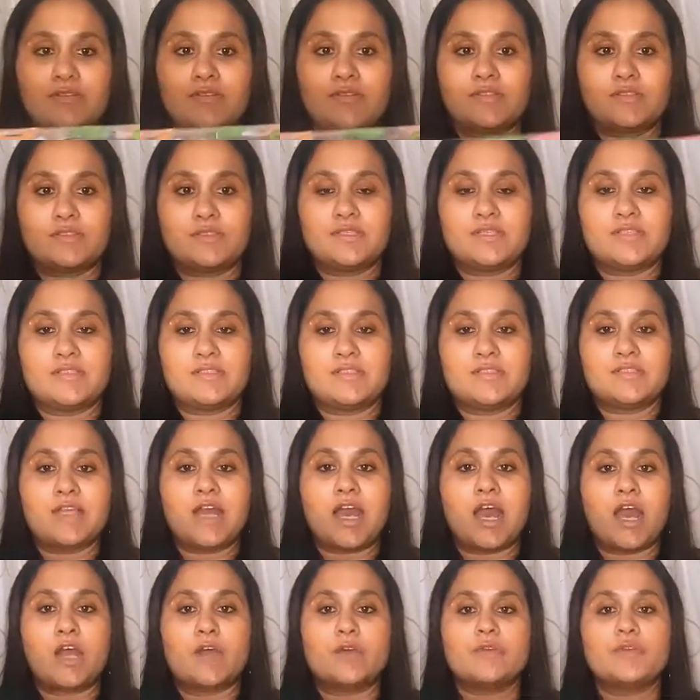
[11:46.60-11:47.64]
so this is
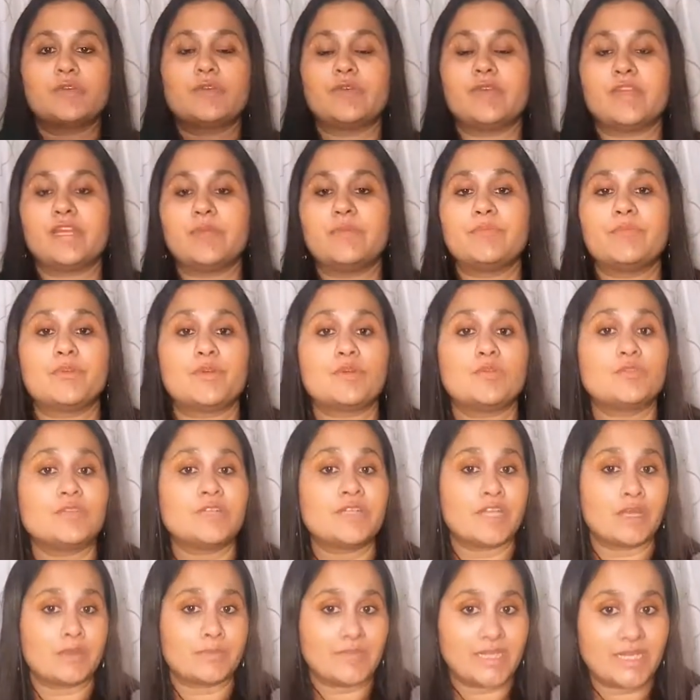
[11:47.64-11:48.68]
how you will improve
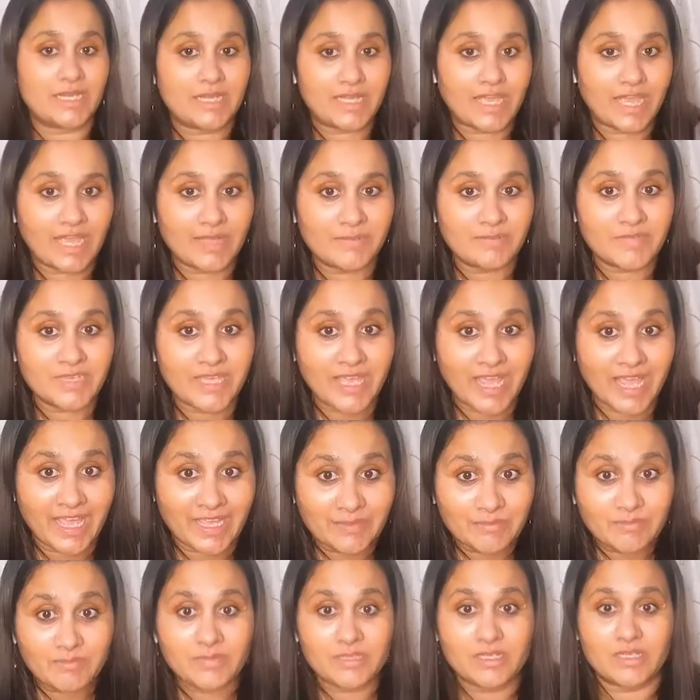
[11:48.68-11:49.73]
tummy
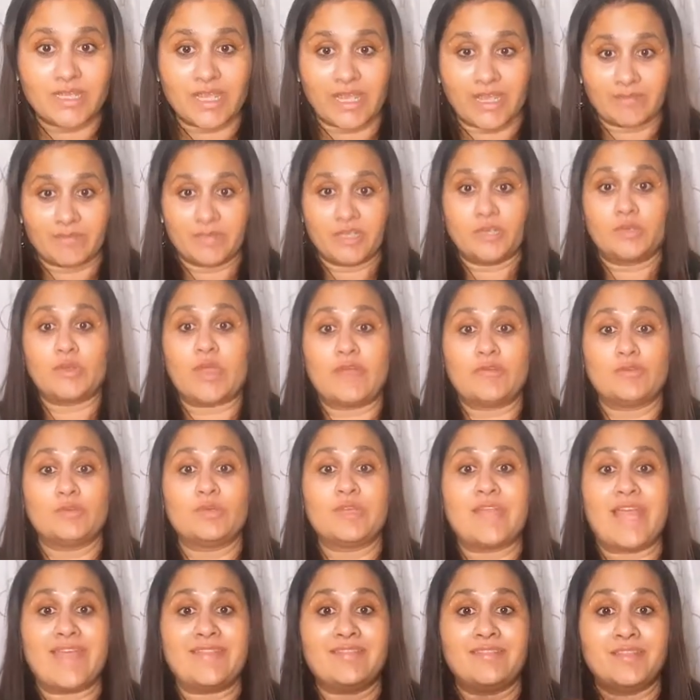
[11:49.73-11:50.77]
time. I mean, you have to
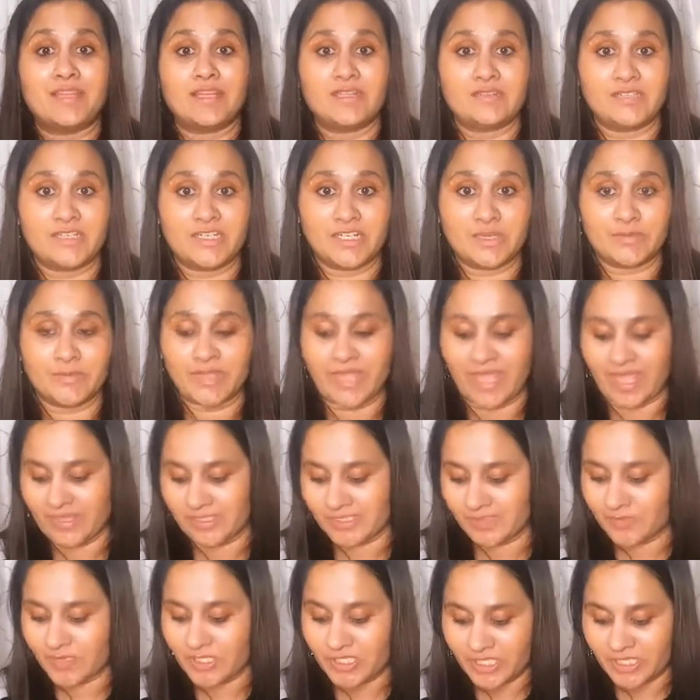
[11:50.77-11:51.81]
lengthen the tummy as
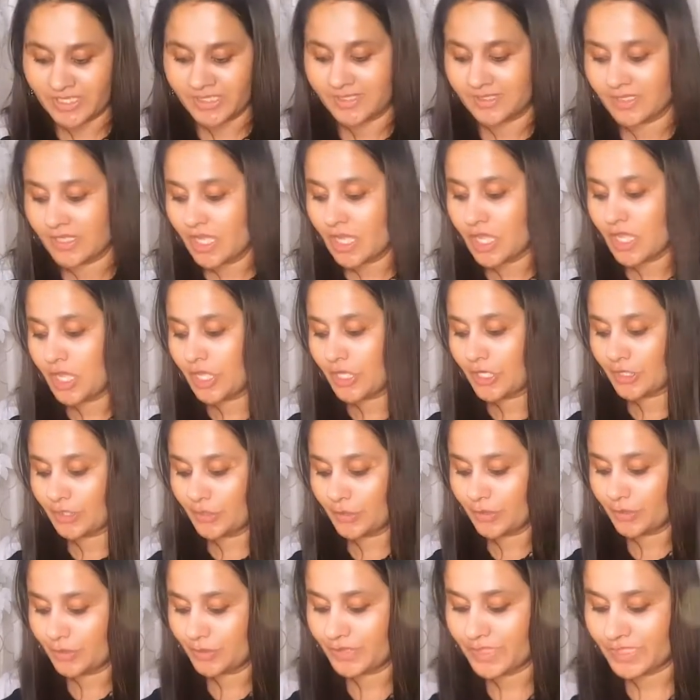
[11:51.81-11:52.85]
much as you
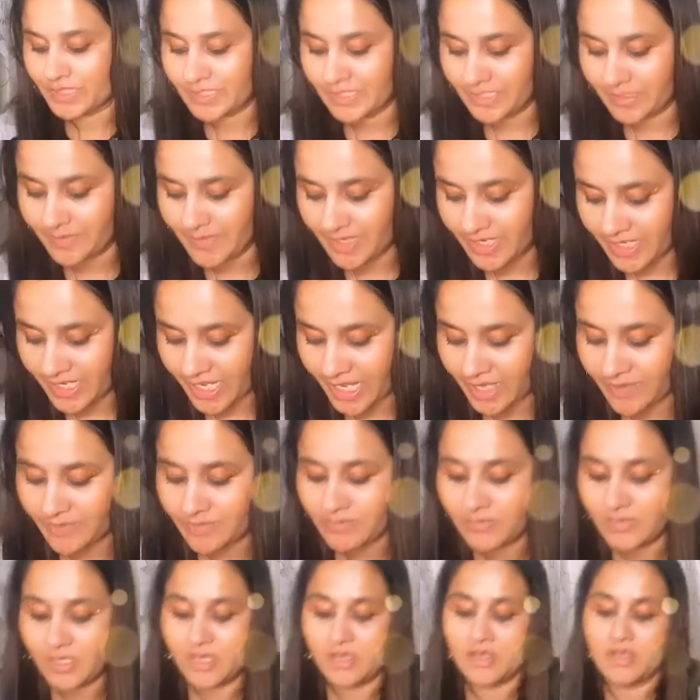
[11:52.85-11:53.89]
do the tummy time.
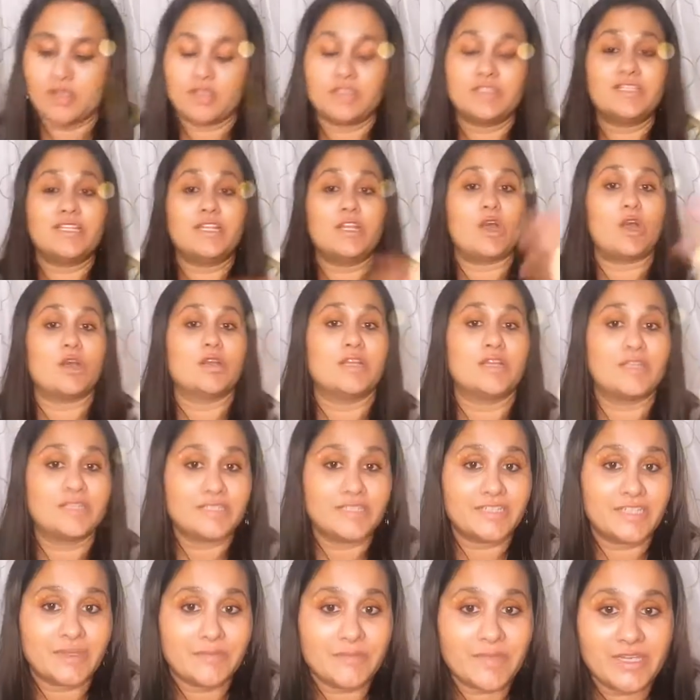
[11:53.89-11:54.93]
The longer the
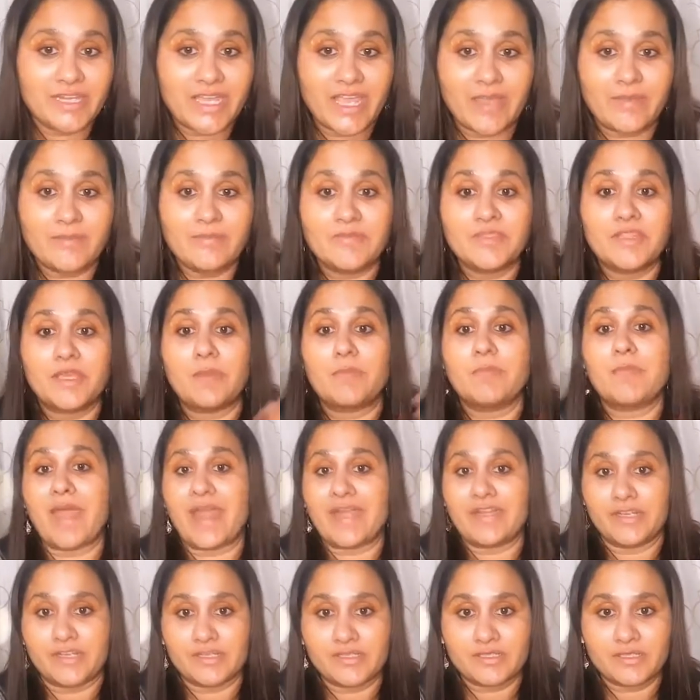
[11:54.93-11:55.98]
tummy time, the
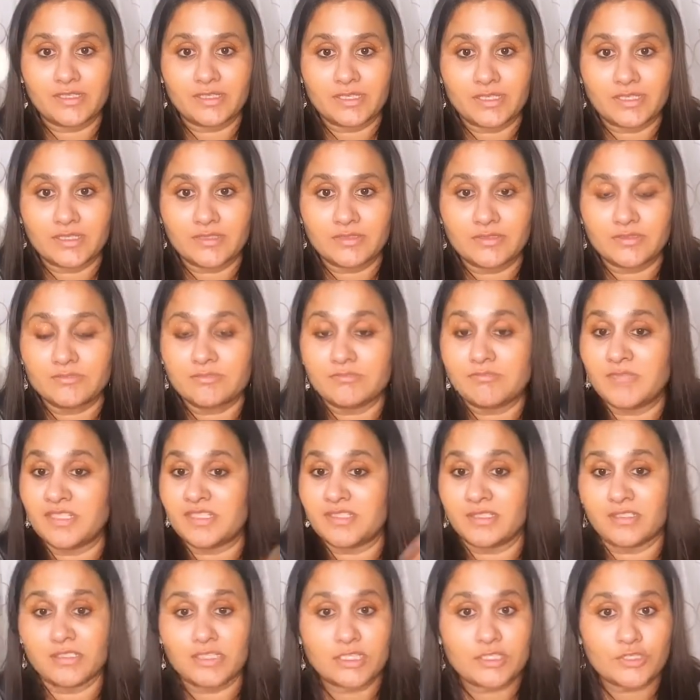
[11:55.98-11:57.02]
better the
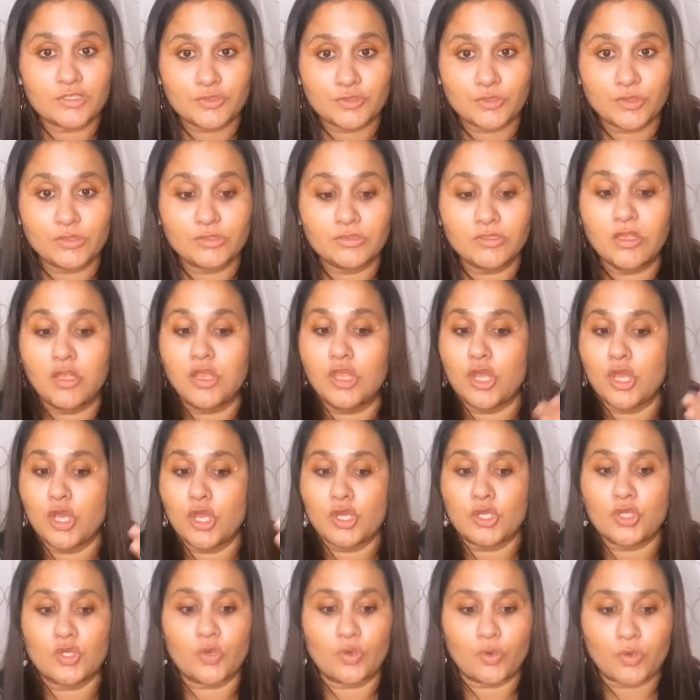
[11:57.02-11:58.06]
muscle control,
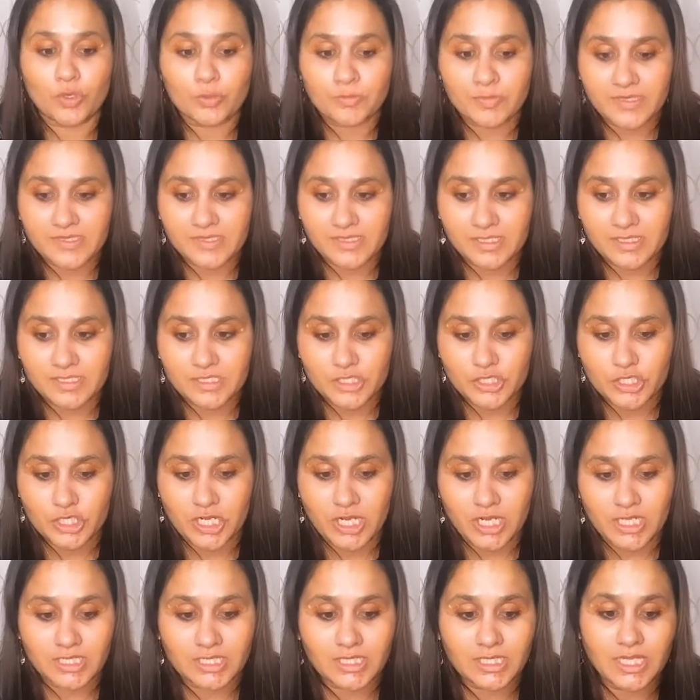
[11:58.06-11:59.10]
core muscle
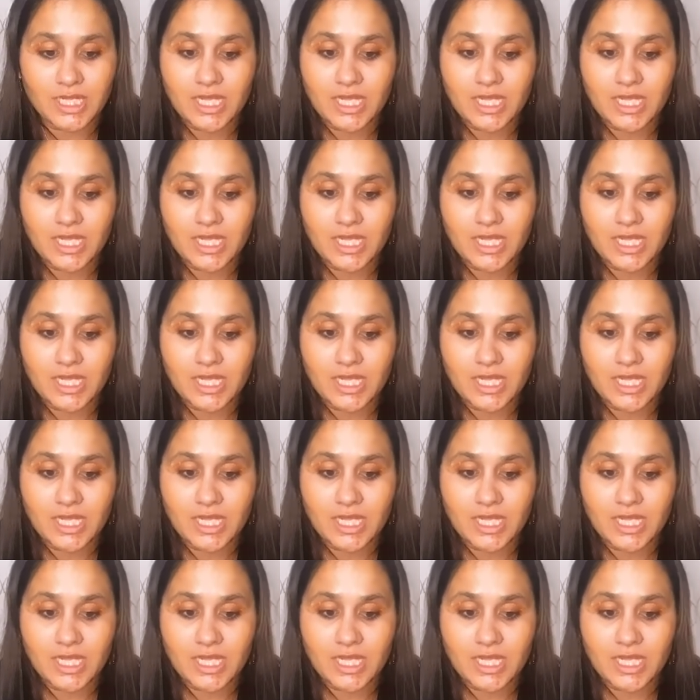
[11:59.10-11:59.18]
trunk.